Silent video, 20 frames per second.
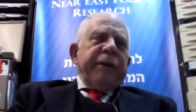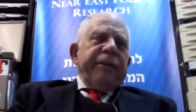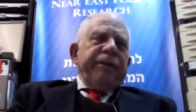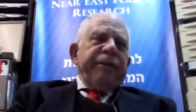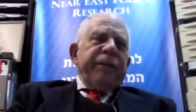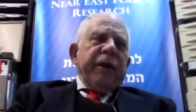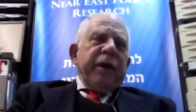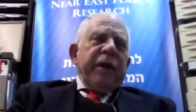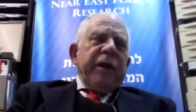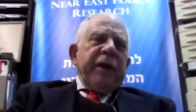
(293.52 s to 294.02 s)
the
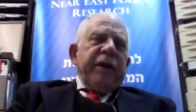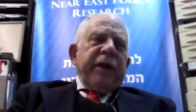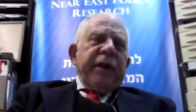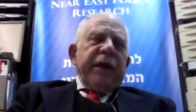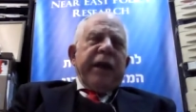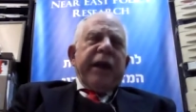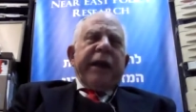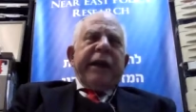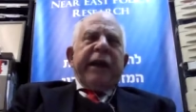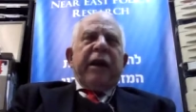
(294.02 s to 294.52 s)

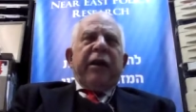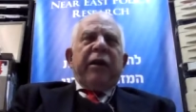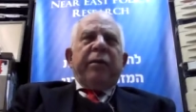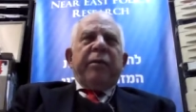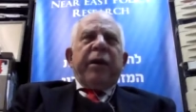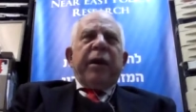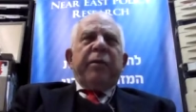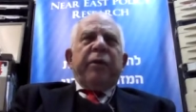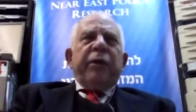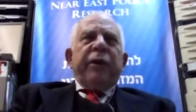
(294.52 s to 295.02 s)
United
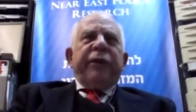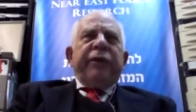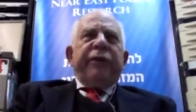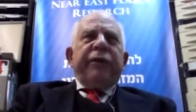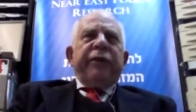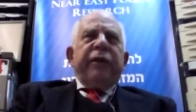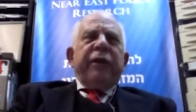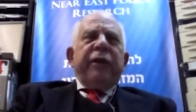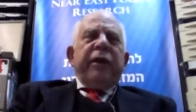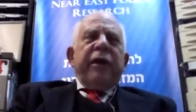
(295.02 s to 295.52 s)
Arab
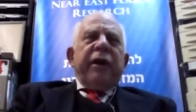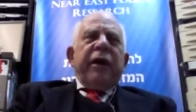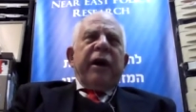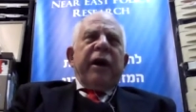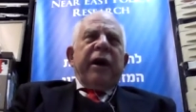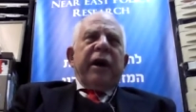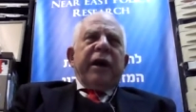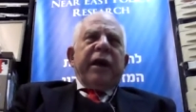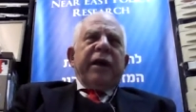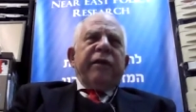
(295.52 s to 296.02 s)
Emirates,
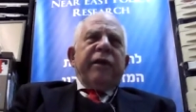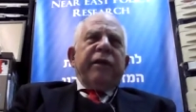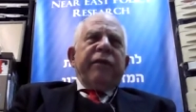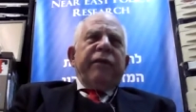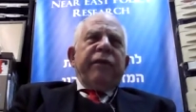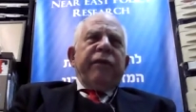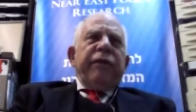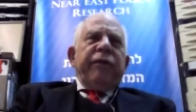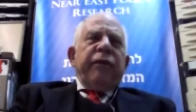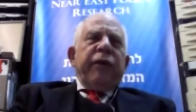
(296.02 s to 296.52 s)
giving
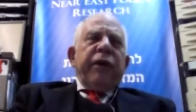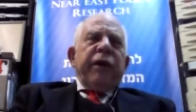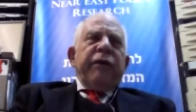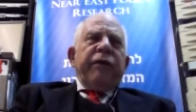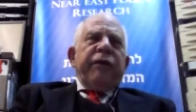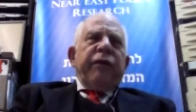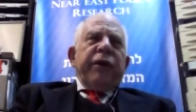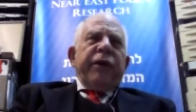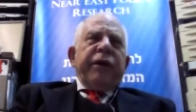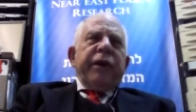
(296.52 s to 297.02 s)

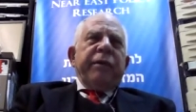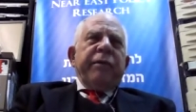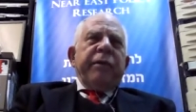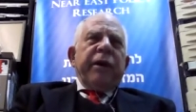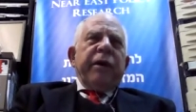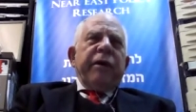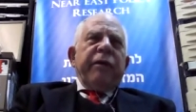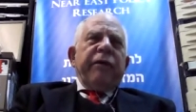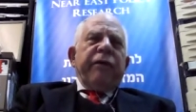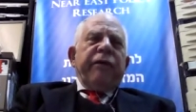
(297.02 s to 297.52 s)
14
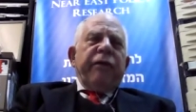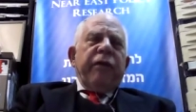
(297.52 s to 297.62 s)
million